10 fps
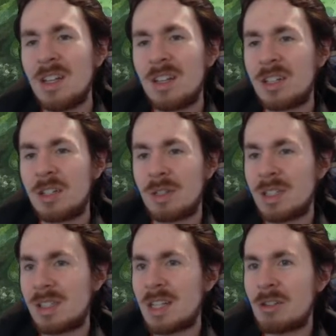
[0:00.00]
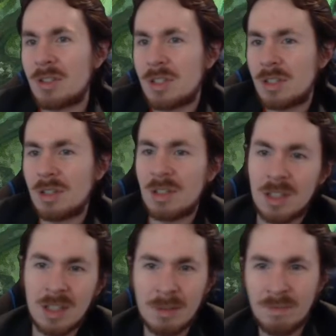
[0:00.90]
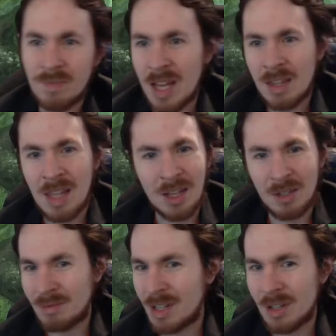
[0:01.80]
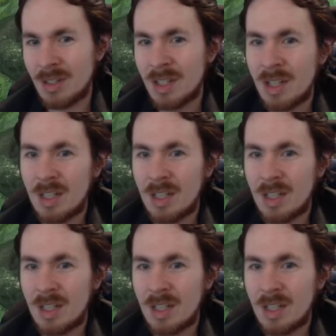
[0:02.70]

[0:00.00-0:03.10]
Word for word: no, in standard, this is um, not that good at all.